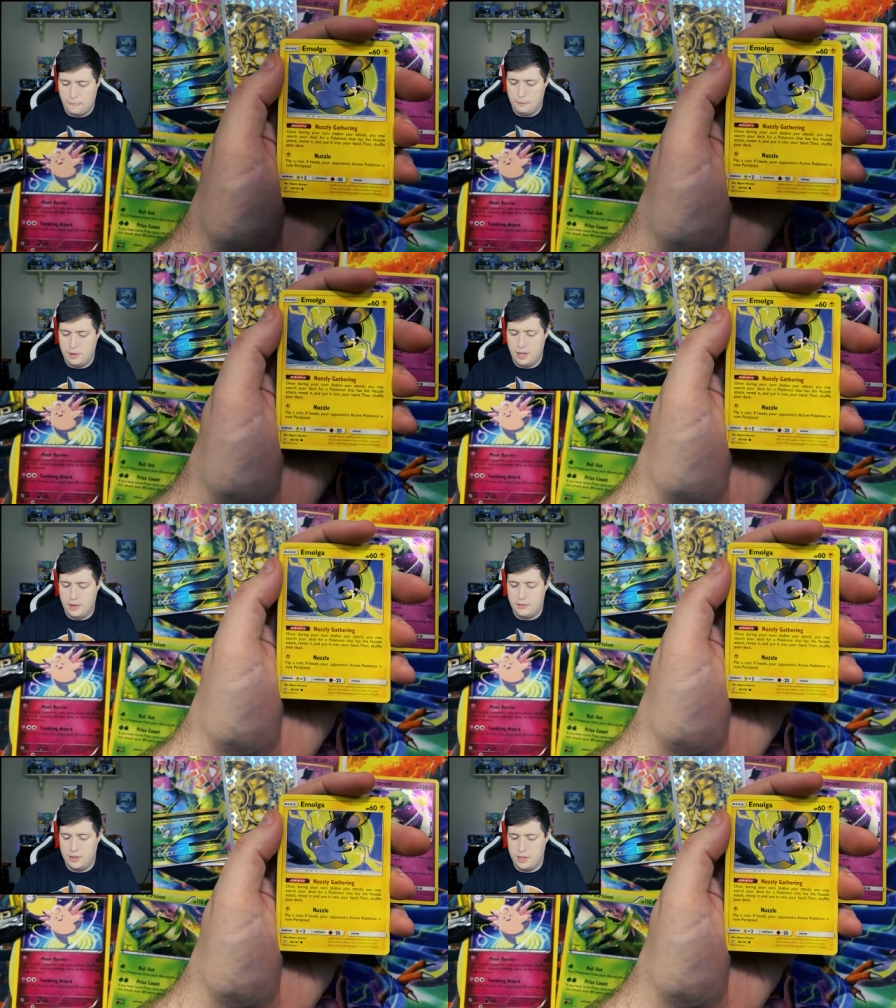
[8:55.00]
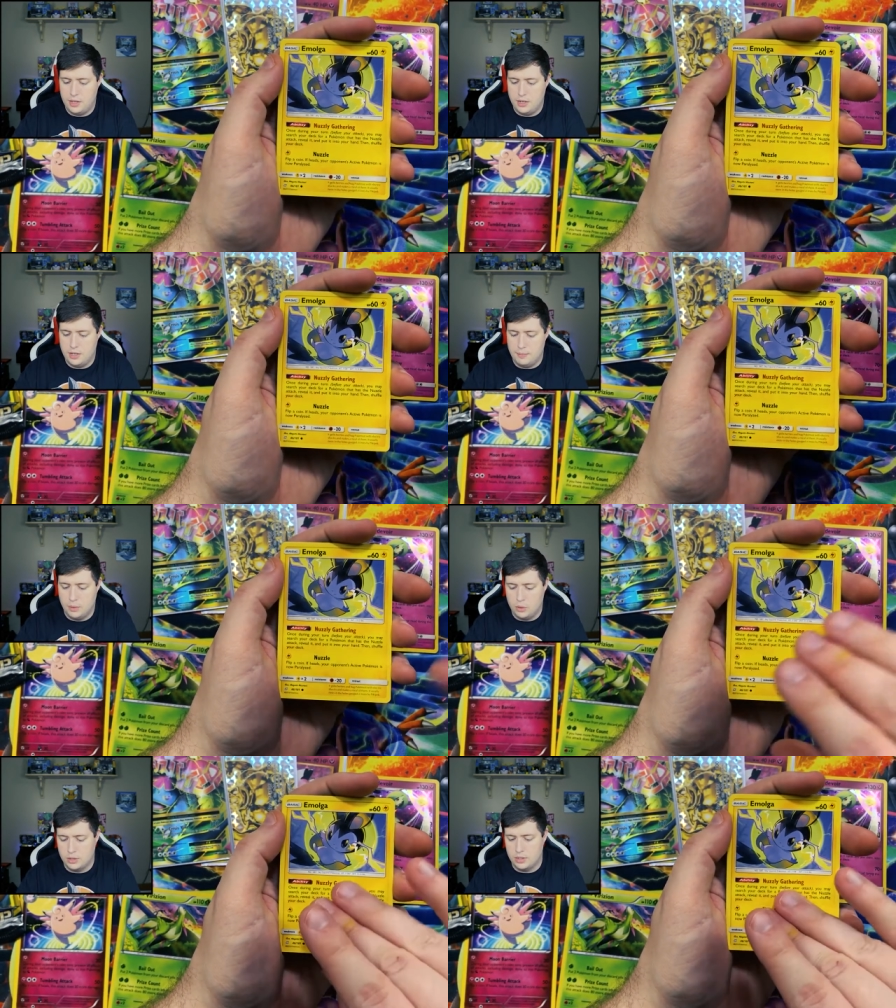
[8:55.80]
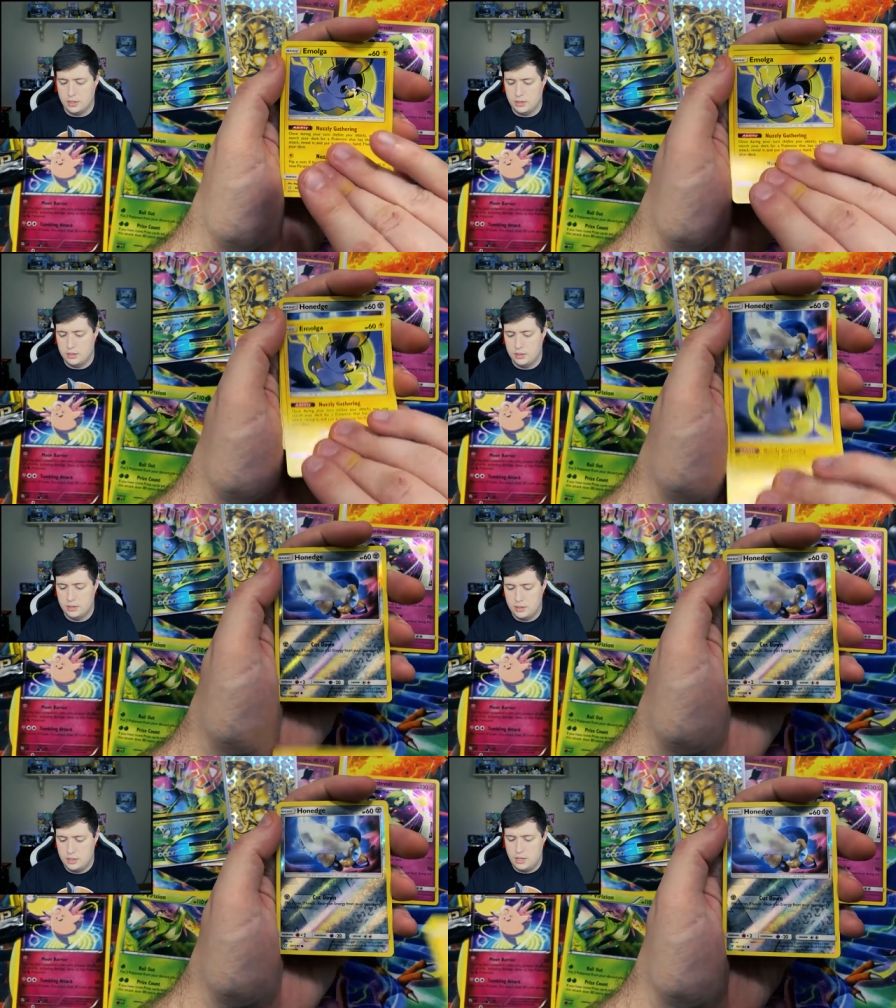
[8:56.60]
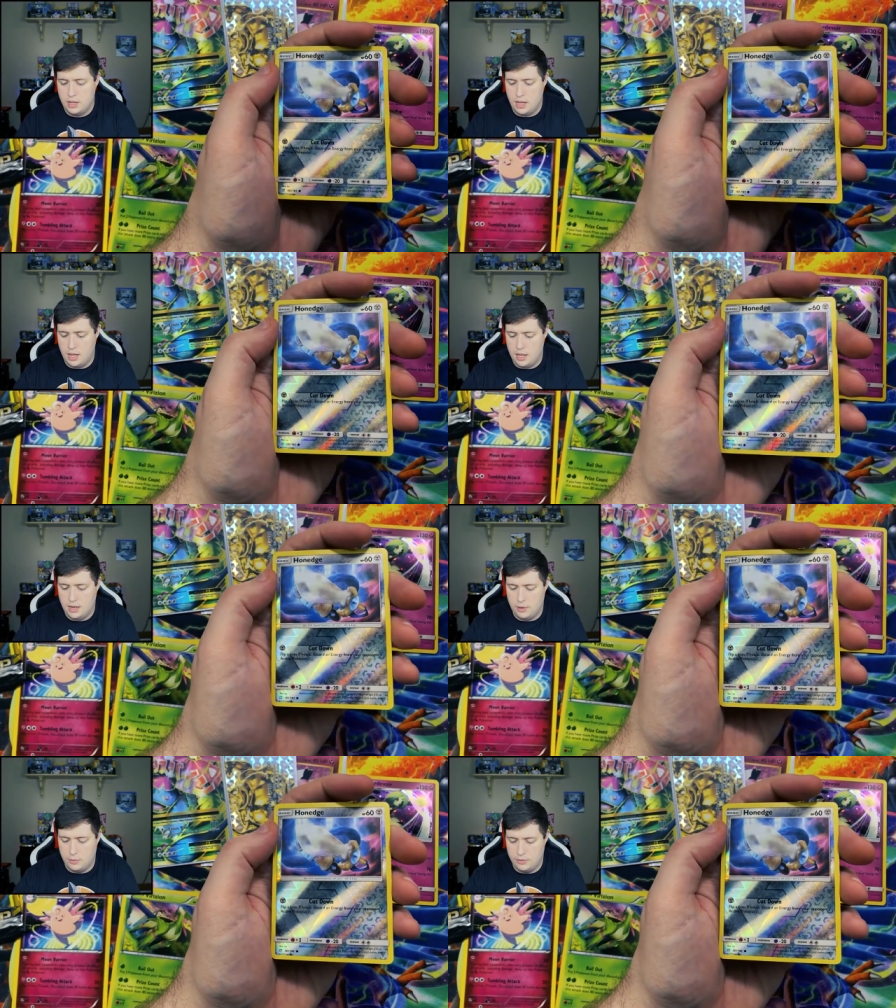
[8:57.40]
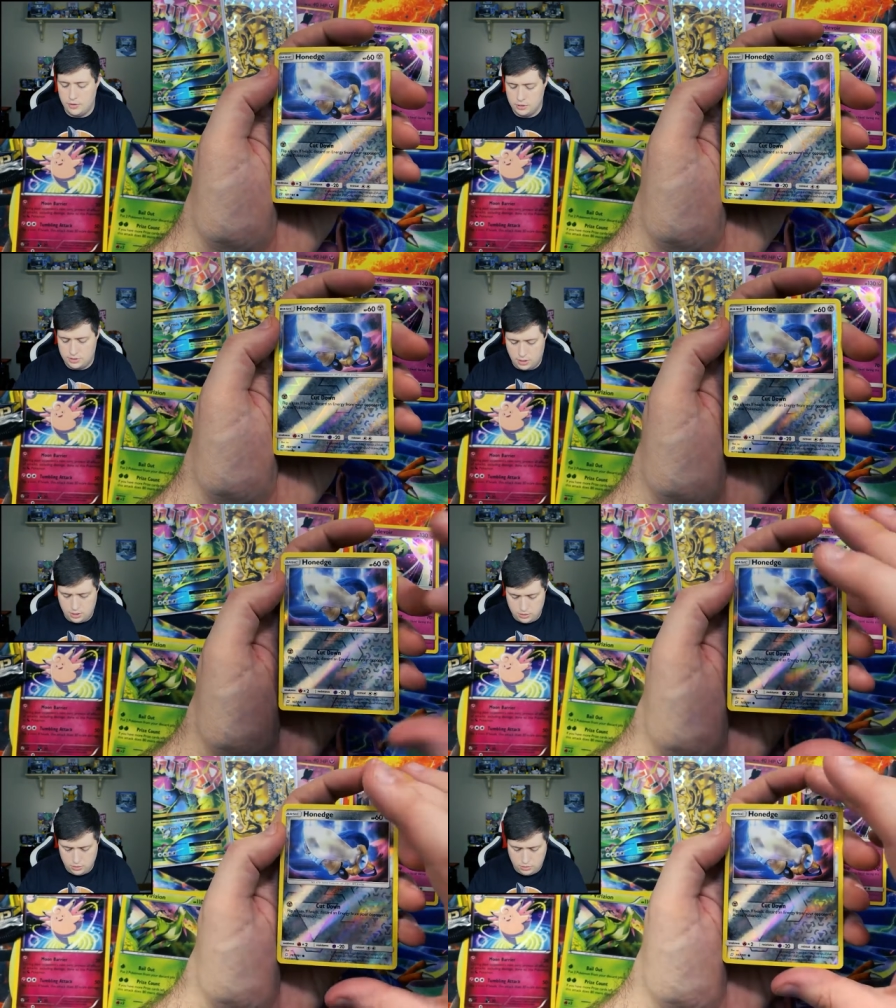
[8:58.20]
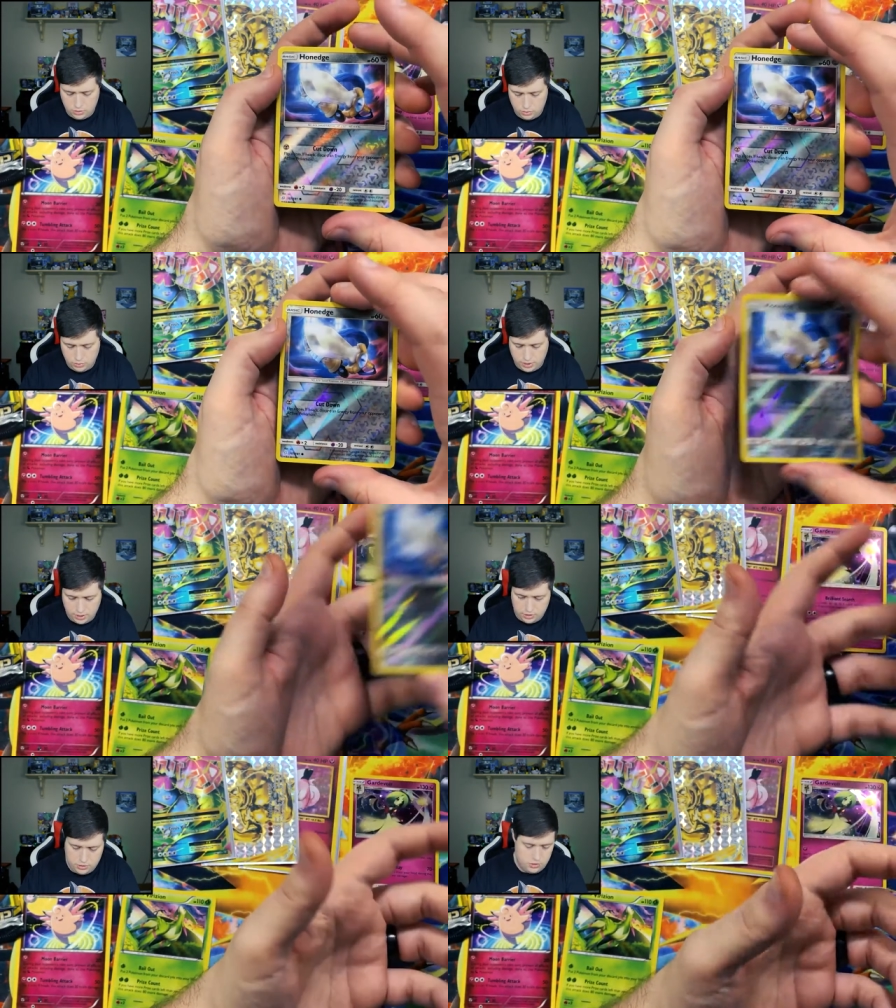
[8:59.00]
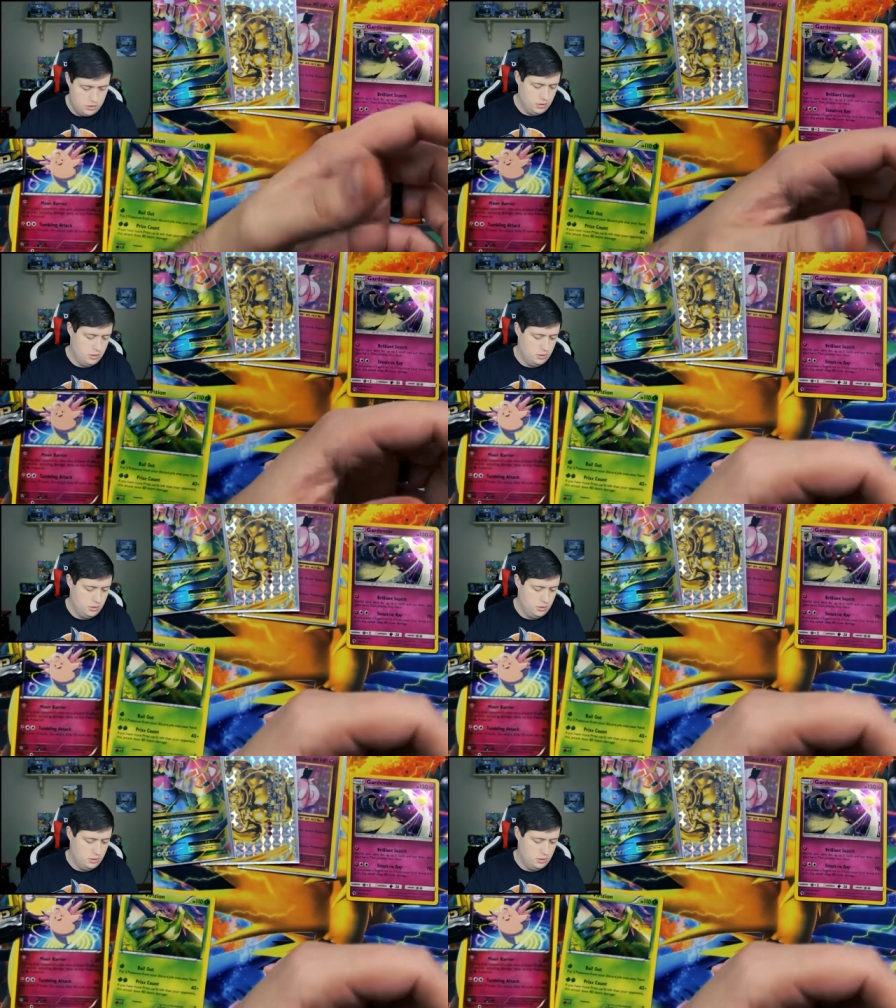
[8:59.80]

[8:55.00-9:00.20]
We have an Emolga and a reverse hollow Honedge.